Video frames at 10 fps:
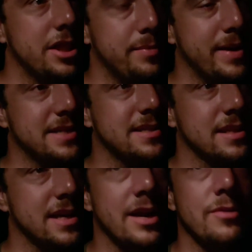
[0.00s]
The best of the
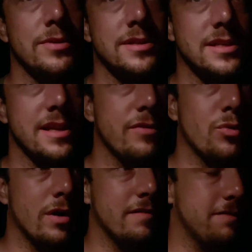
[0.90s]
night was a
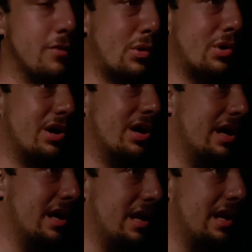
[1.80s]

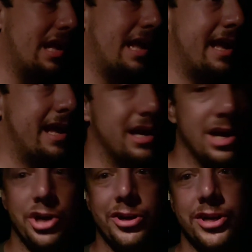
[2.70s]
7.14 at
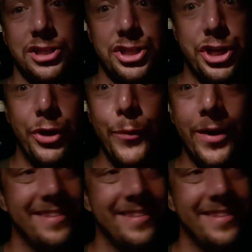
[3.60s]
102.